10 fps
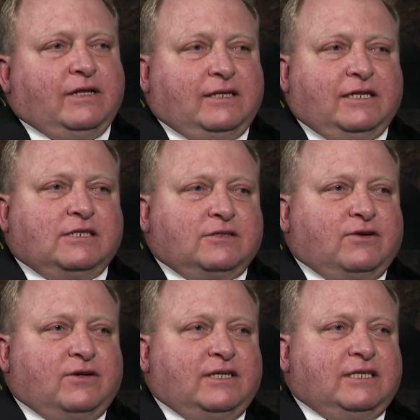that these
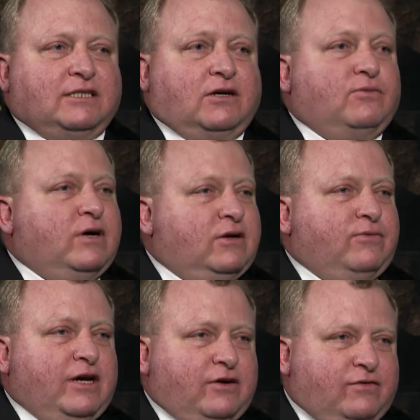authorities are well
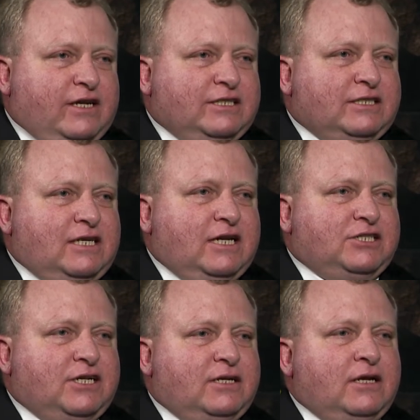aware of
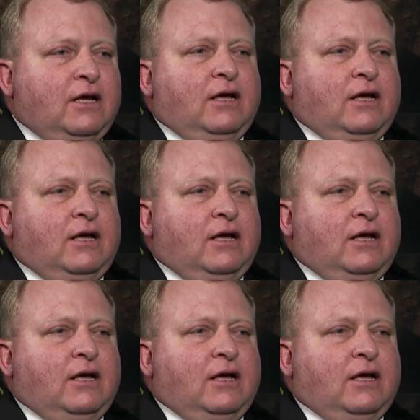legislation